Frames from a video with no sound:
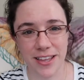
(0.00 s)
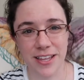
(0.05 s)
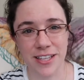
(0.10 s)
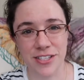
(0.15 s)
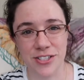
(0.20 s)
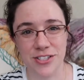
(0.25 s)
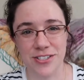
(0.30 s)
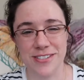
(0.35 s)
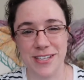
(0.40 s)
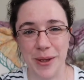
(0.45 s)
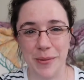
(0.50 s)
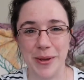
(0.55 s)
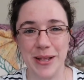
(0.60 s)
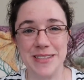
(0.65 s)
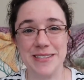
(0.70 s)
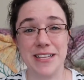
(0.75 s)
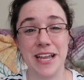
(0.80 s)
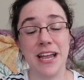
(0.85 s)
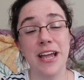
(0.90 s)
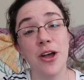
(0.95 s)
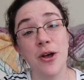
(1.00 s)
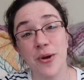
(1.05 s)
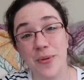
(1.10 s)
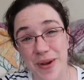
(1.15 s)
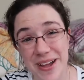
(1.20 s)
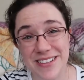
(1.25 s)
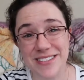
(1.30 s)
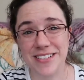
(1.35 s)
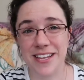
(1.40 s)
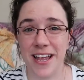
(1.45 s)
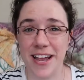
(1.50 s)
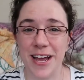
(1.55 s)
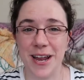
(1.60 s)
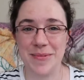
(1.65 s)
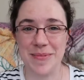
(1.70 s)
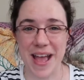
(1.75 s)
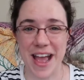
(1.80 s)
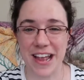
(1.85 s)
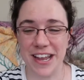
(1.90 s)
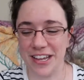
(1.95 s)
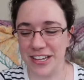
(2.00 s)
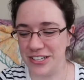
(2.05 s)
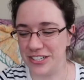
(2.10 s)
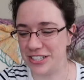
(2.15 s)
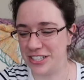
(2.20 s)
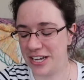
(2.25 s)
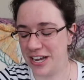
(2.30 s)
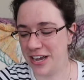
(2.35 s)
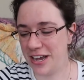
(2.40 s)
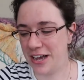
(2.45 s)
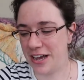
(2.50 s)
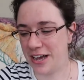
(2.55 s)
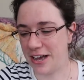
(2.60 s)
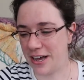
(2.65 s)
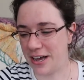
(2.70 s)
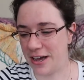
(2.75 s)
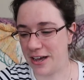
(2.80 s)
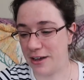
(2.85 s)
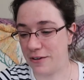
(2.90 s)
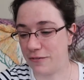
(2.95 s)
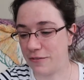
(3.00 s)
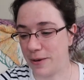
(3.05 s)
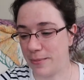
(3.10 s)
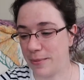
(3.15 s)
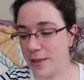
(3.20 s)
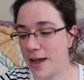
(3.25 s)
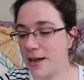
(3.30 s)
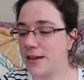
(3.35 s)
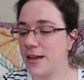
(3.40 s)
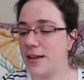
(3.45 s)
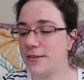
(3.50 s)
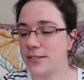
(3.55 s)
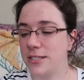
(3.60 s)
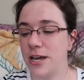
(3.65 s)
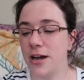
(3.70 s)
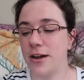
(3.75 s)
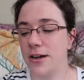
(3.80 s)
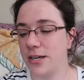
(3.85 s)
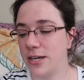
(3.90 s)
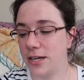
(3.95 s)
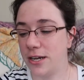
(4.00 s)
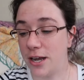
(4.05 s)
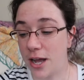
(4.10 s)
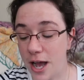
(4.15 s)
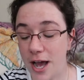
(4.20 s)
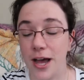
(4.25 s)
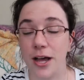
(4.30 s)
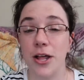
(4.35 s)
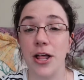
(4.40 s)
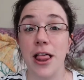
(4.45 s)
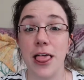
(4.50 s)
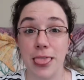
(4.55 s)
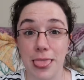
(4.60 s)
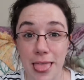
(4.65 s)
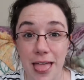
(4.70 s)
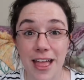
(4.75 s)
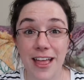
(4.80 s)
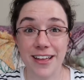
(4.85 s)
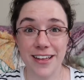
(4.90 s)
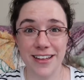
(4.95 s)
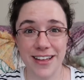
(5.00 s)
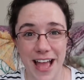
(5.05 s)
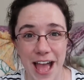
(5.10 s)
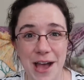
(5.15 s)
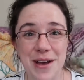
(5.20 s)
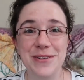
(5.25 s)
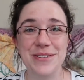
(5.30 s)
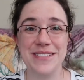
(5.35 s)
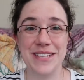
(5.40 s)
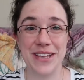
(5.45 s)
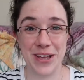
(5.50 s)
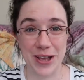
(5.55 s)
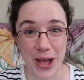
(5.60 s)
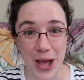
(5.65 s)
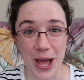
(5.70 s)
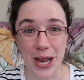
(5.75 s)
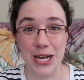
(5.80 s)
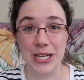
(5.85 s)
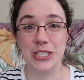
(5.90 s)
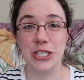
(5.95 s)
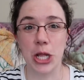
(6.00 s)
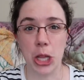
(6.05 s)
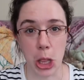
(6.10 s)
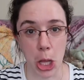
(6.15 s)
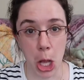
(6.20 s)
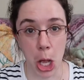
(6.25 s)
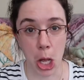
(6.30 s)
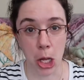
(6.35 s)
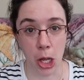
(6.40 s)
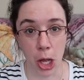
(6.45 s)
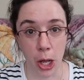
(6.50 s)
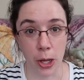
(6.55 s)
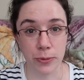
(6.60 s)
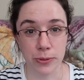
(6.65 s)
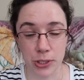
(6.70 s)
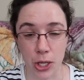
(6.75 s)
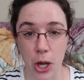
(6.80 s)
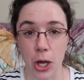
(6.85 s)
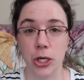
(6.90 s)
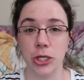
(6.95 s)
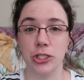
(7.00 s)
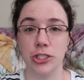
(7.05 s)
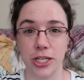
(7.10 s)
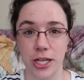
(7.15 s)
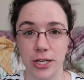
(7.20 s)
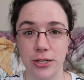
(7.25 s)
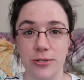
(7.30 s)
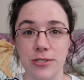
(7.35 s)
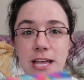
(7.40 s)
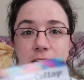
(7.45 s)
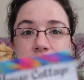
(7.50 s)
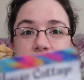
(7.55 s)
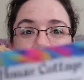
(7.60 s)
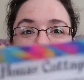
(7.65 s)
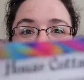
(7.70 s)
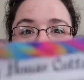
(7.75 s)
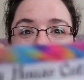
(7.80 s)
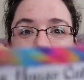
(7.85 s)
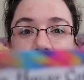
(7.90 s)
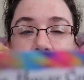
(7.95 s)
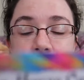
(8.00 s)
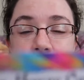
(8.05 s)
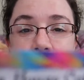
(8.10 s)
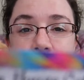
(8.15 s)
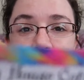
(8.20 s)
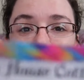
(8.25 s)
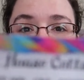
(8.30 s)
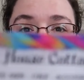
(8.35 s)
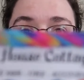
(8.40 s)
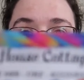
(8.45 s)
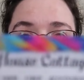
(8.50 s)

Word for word: Let's just say Wednesday. Wednesday, I got a package from Log House Cottage. Log House Cottage. Can you say this, Kayleen?